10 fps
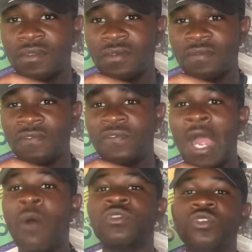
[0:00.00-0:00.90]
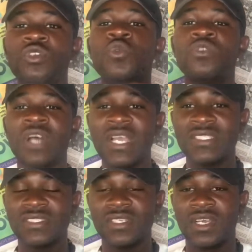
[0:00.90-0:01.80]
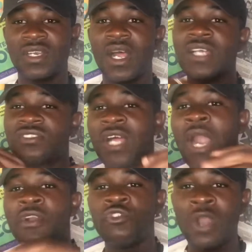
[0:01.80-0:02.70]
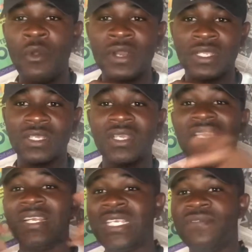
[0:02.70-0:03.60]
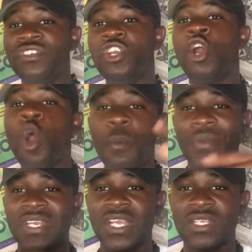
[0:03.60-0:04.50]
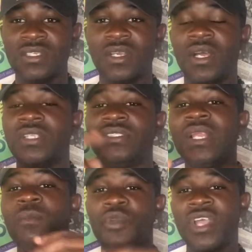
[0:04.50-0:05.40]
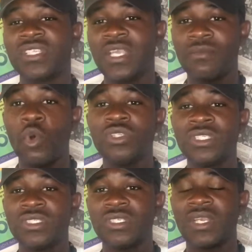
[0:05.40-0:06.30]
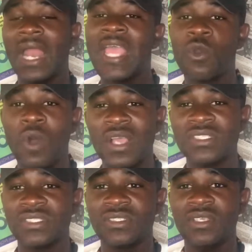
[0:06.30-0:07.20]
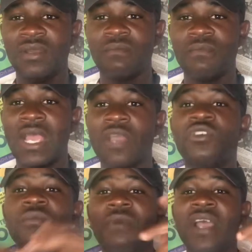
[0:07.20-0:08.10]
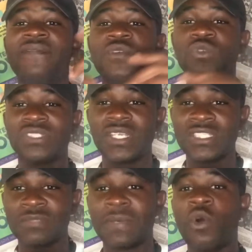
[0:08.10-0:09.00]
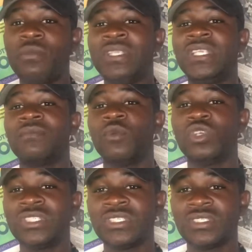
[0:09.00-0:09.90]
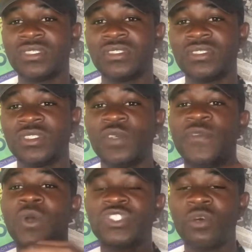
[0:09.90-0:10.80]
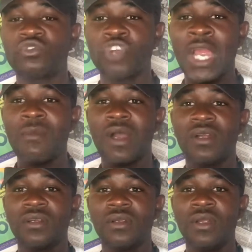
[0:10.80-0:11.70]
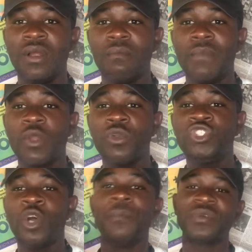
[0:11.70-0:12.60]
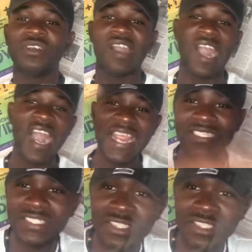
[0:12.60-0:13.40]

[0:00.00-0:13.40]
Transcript: Forward to you guys. And as I already, leave your opinion and tell me what you think about it. Likewise, me are going to my few cents on what you think about it. So if you are a subscriber, make we jump right into